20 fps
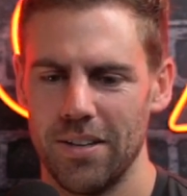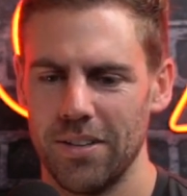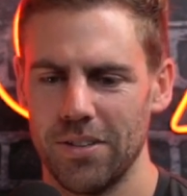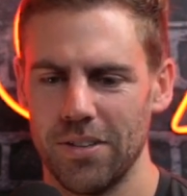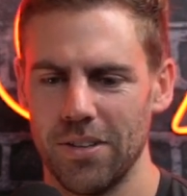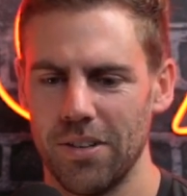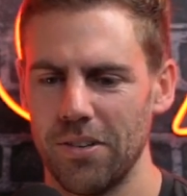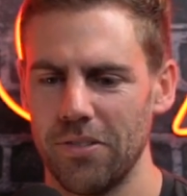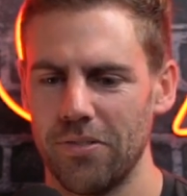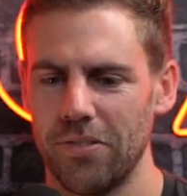
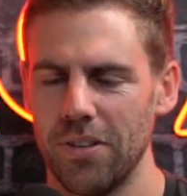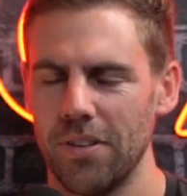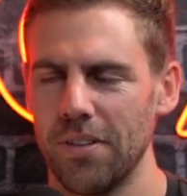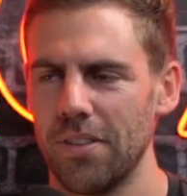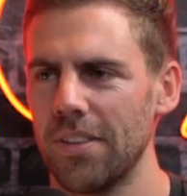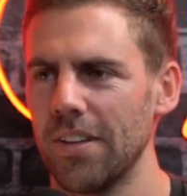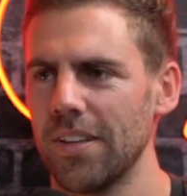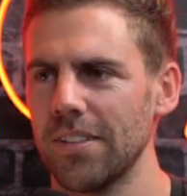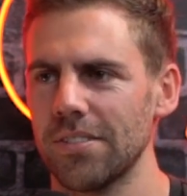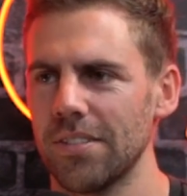got a few
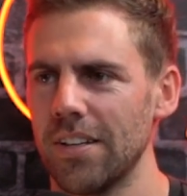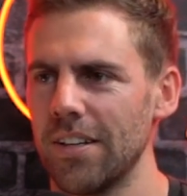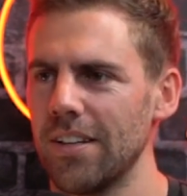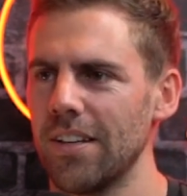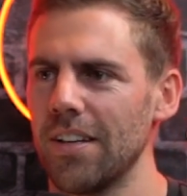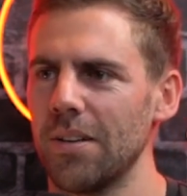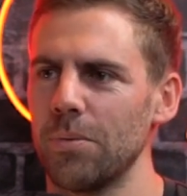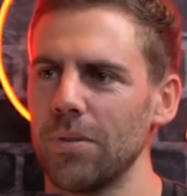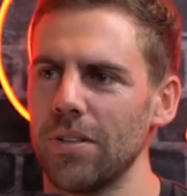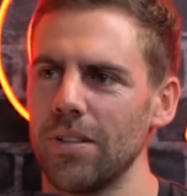things ready,
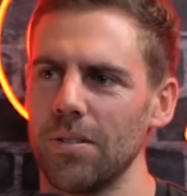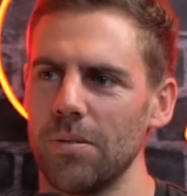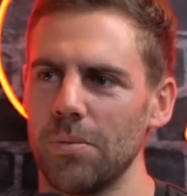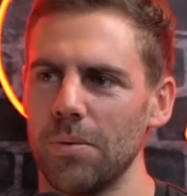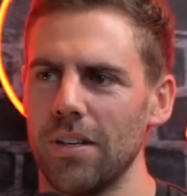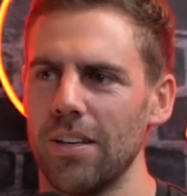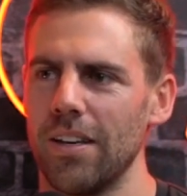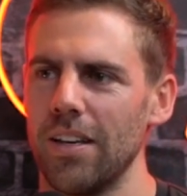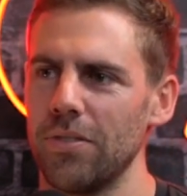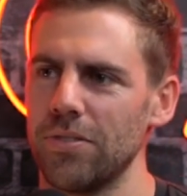and
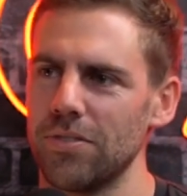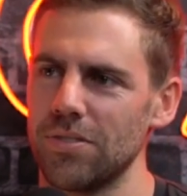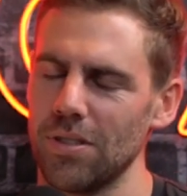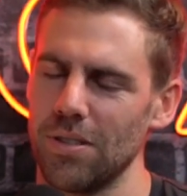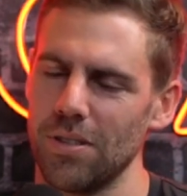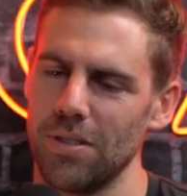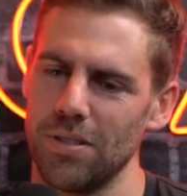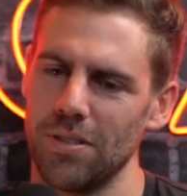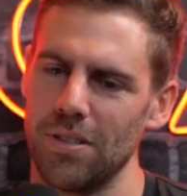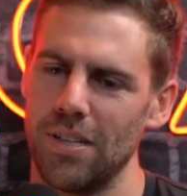we left.
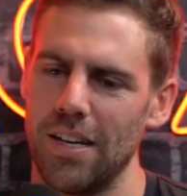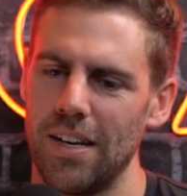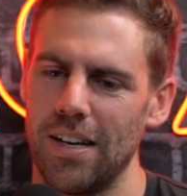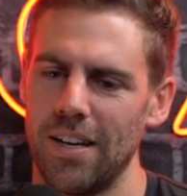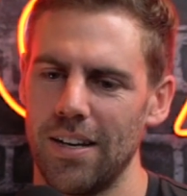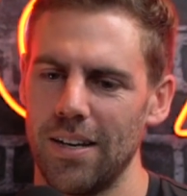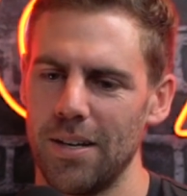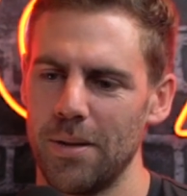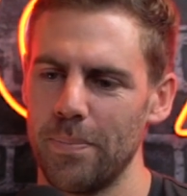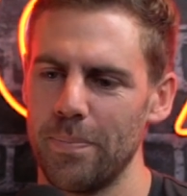So
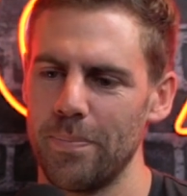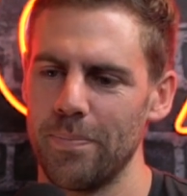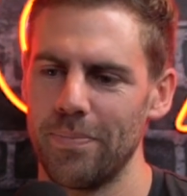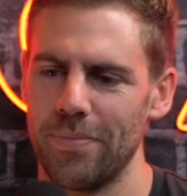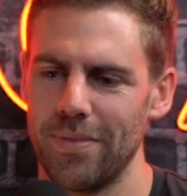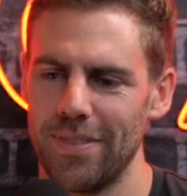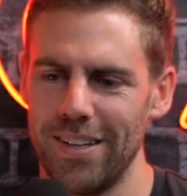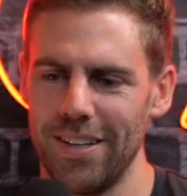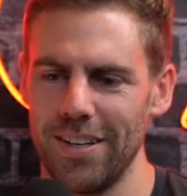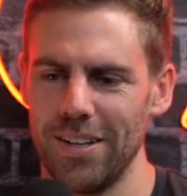
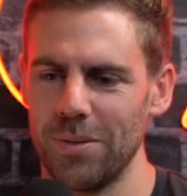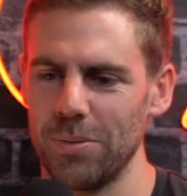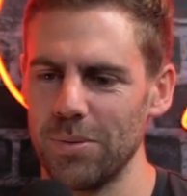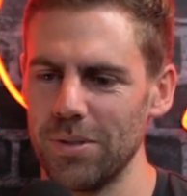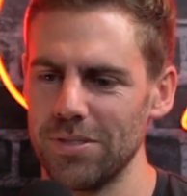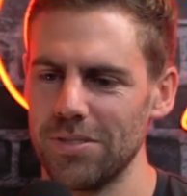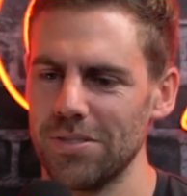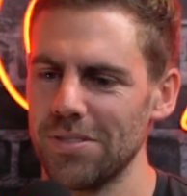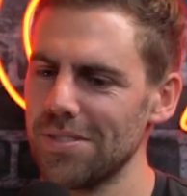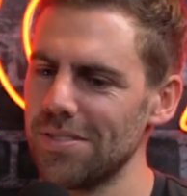it
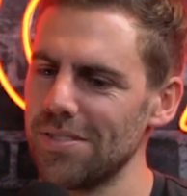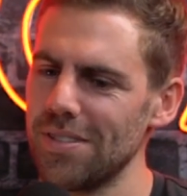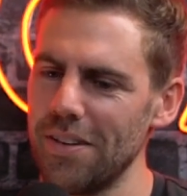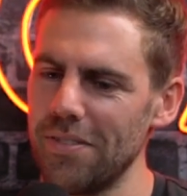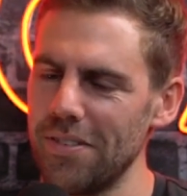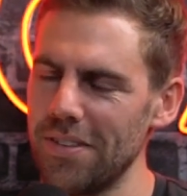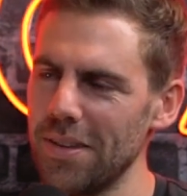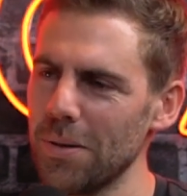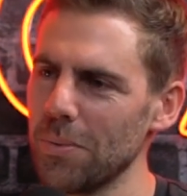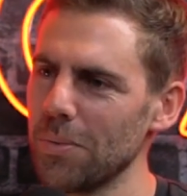was just,
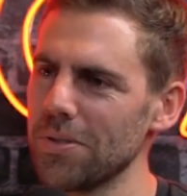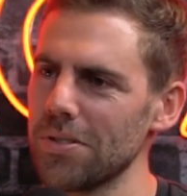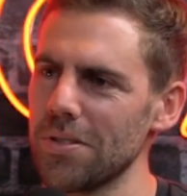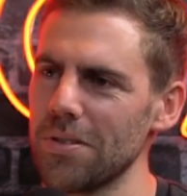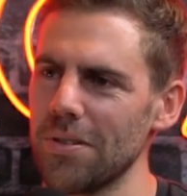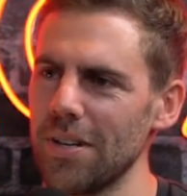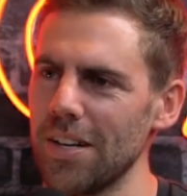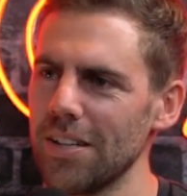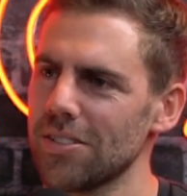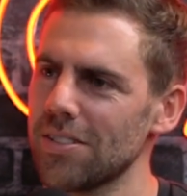everything was
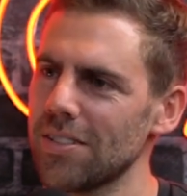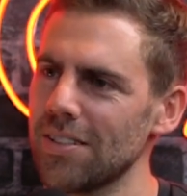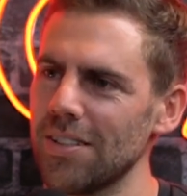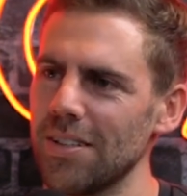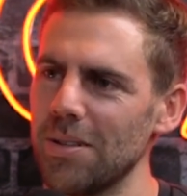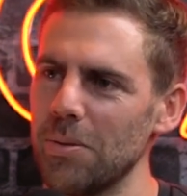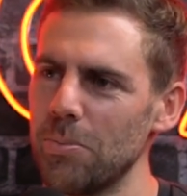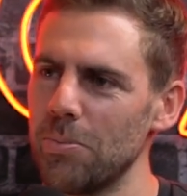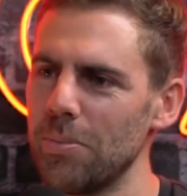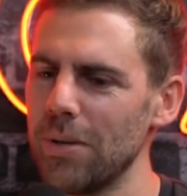a rush,
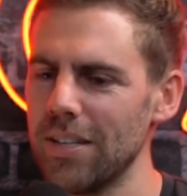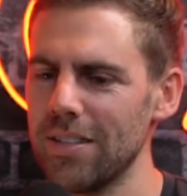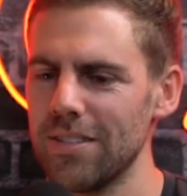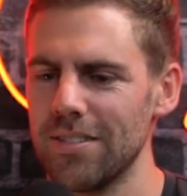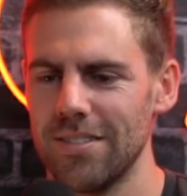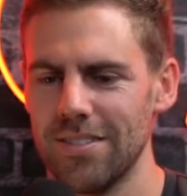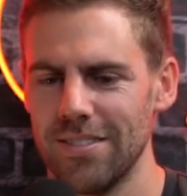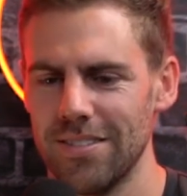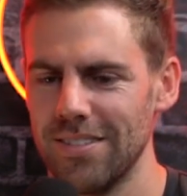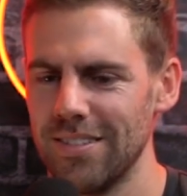
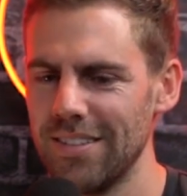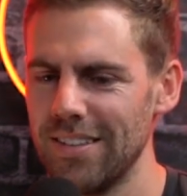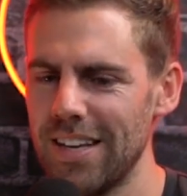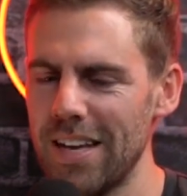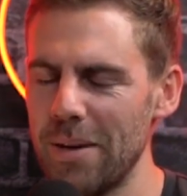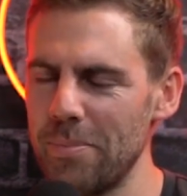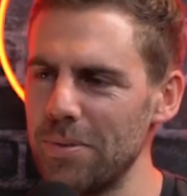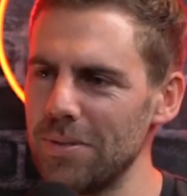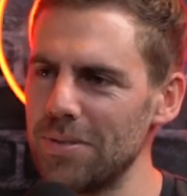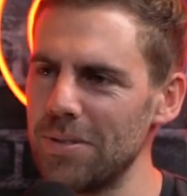but
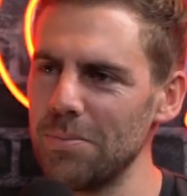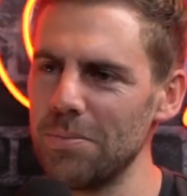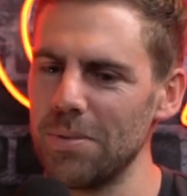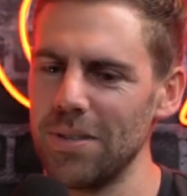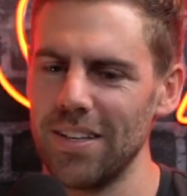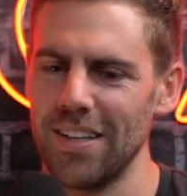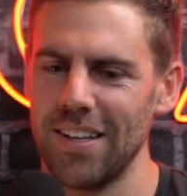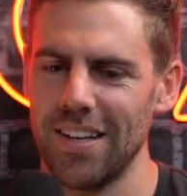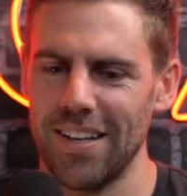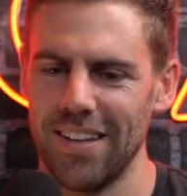happy to
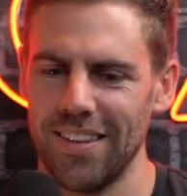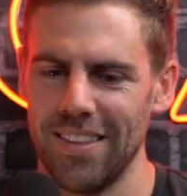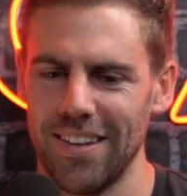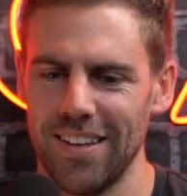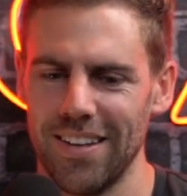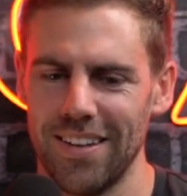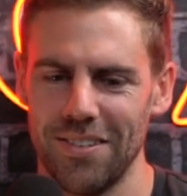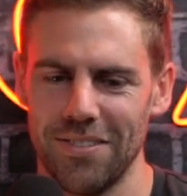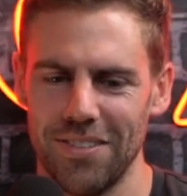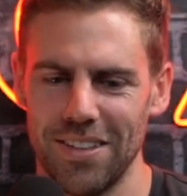be here. And
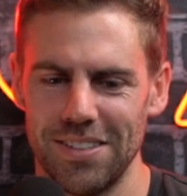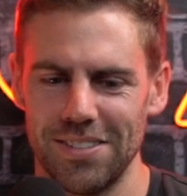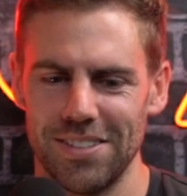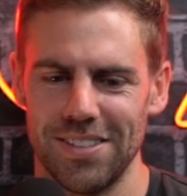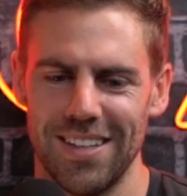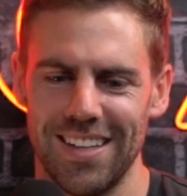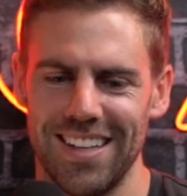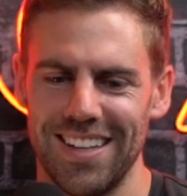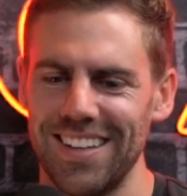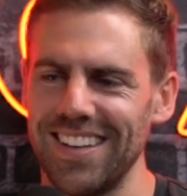then
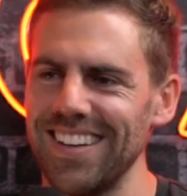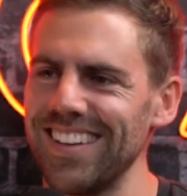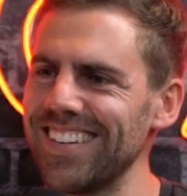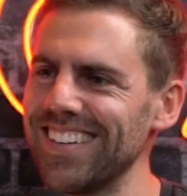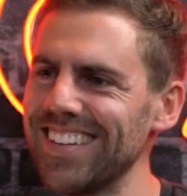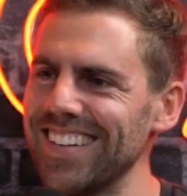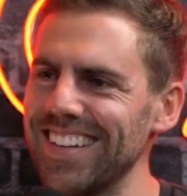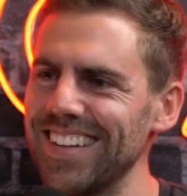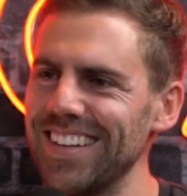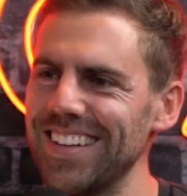eventually,
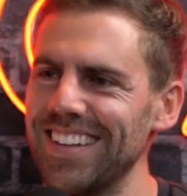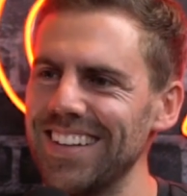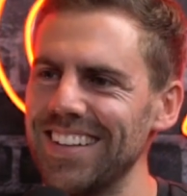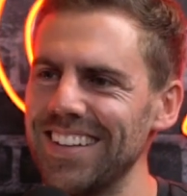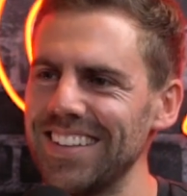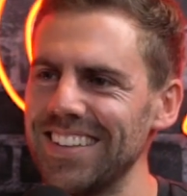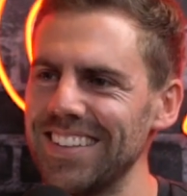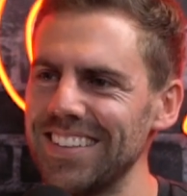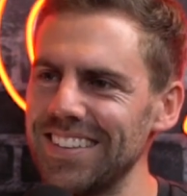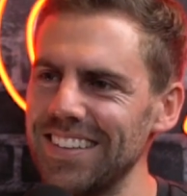
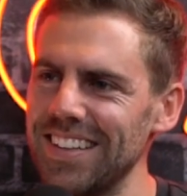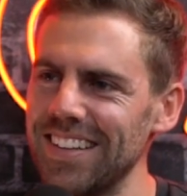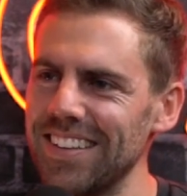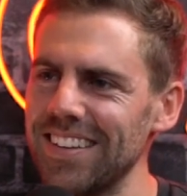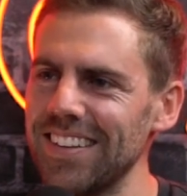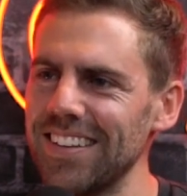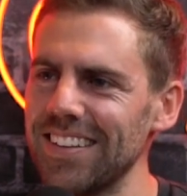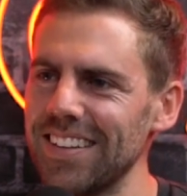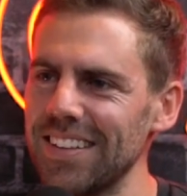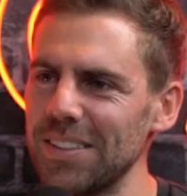I
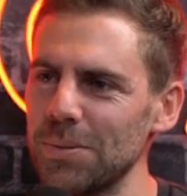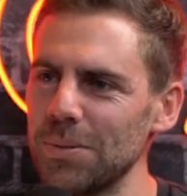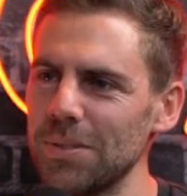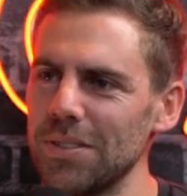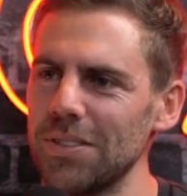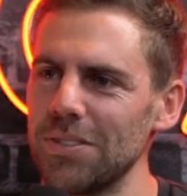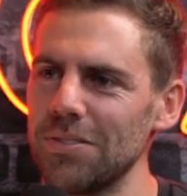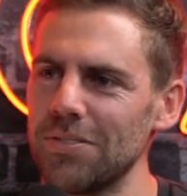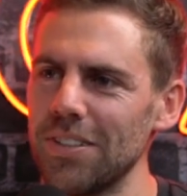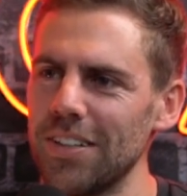think that's when
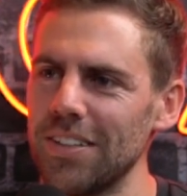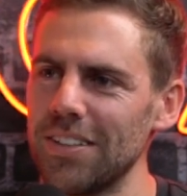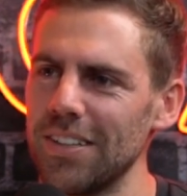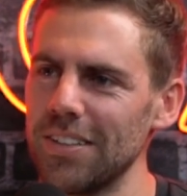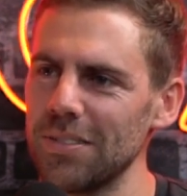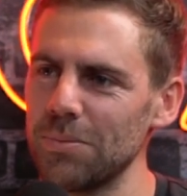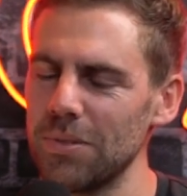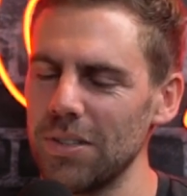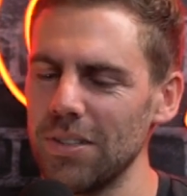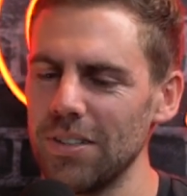you found
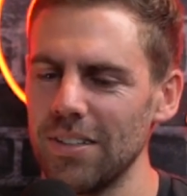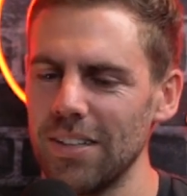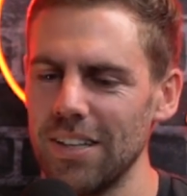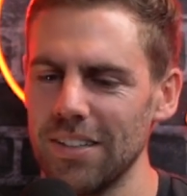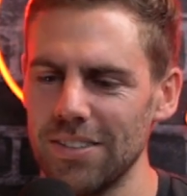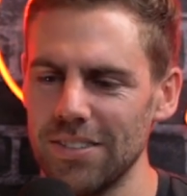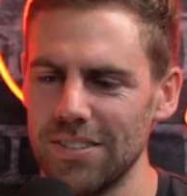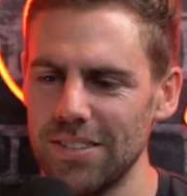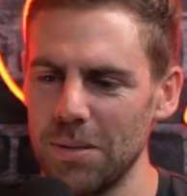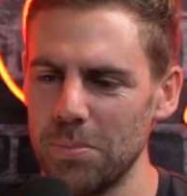out.
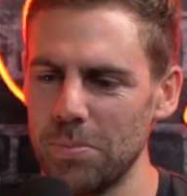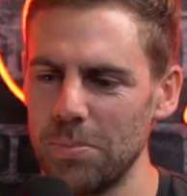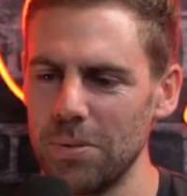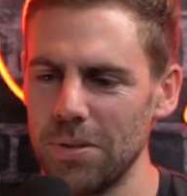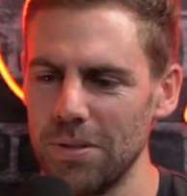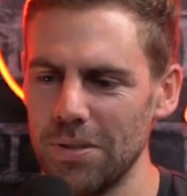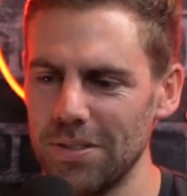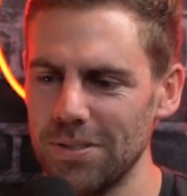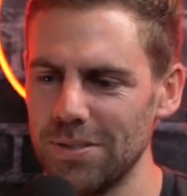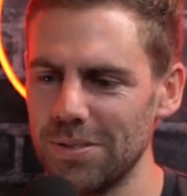Like you said,
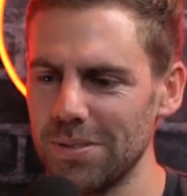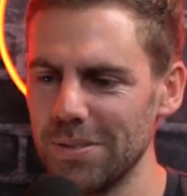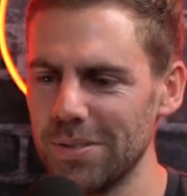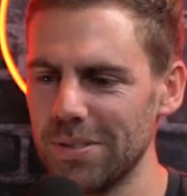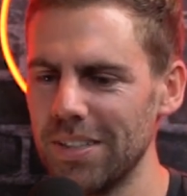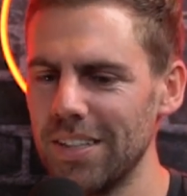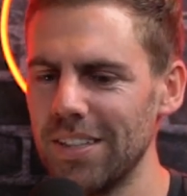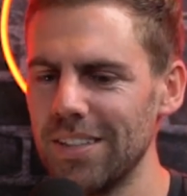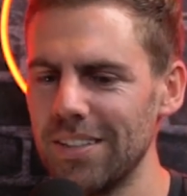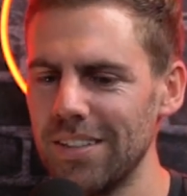put on a
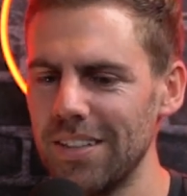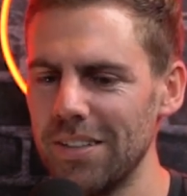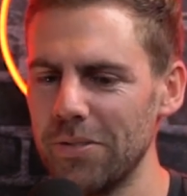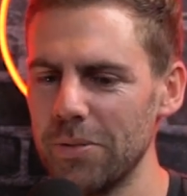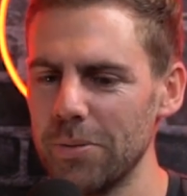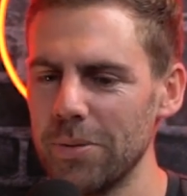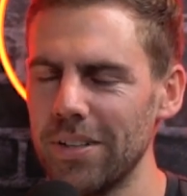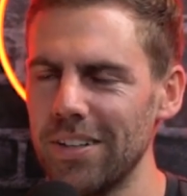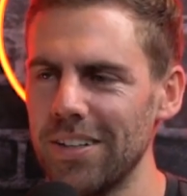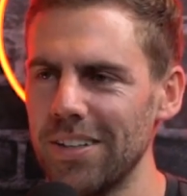story and everyone